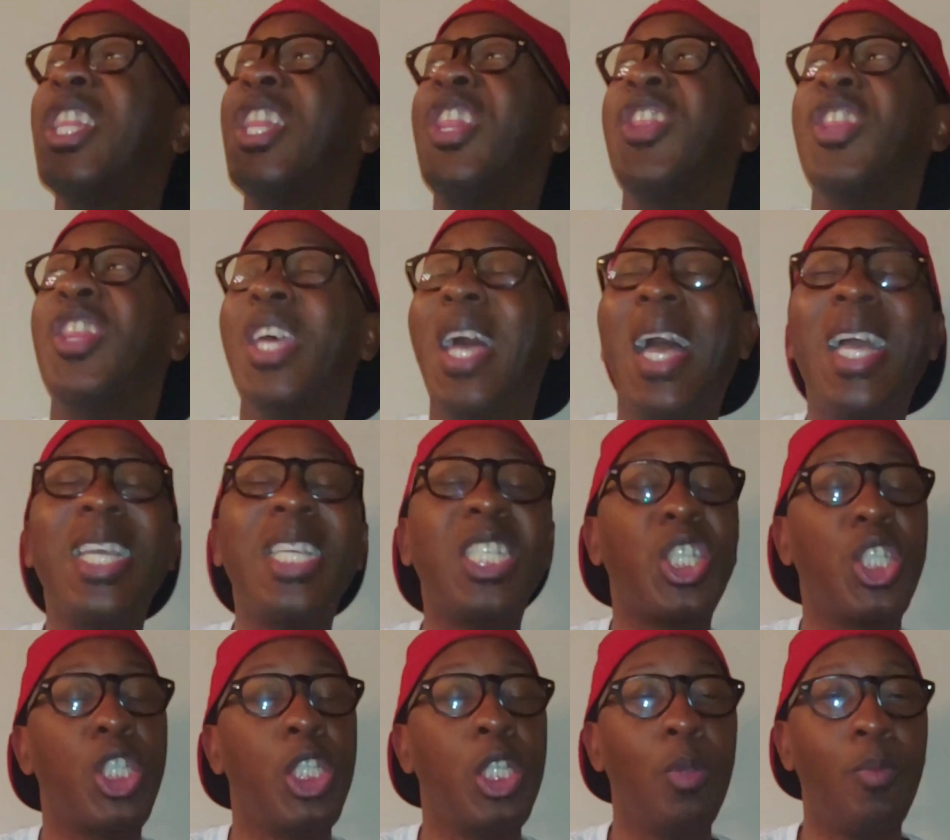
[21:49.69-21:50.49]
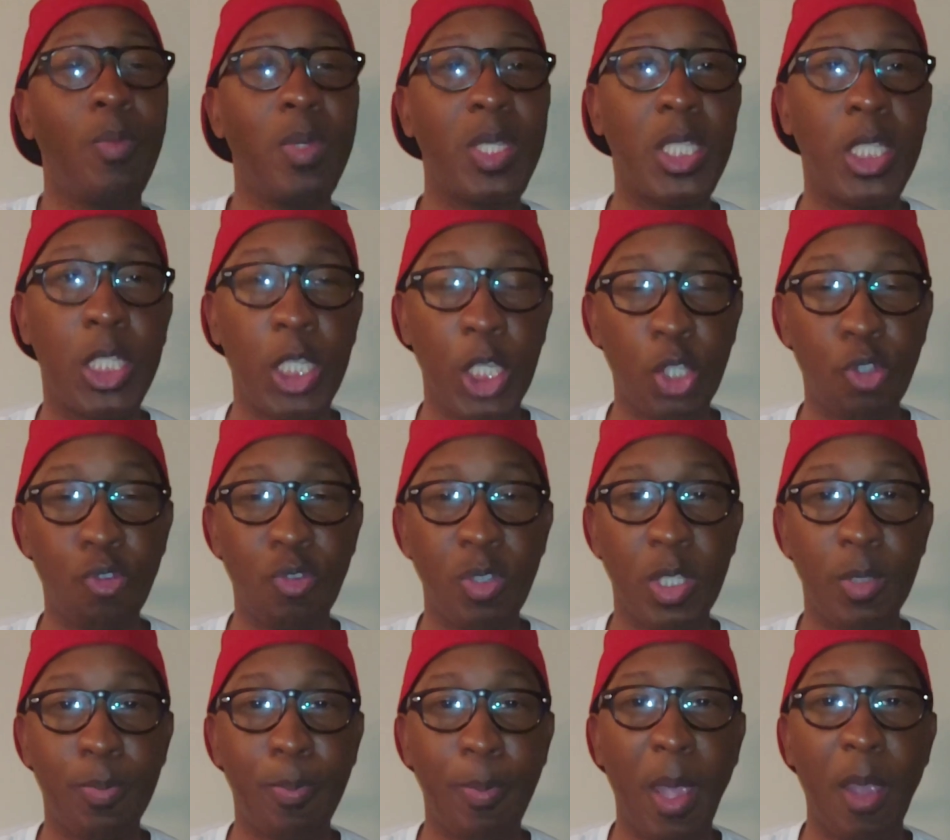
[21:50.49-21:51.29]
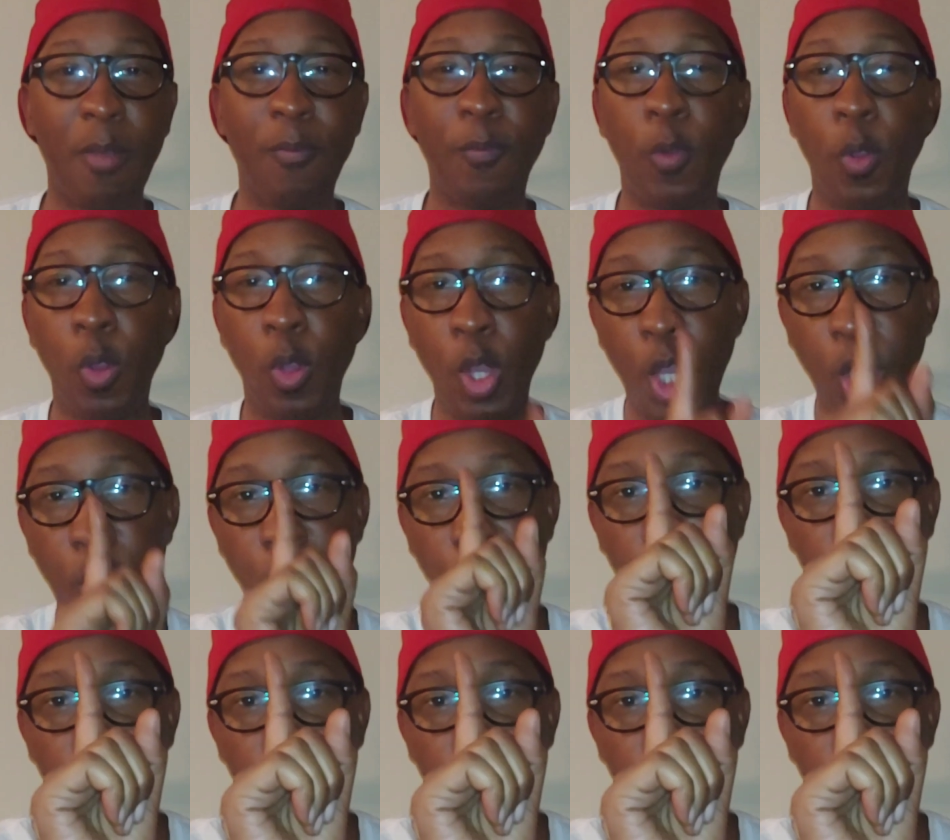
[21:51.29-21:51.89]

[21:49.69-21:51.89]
That shit was disrespectful.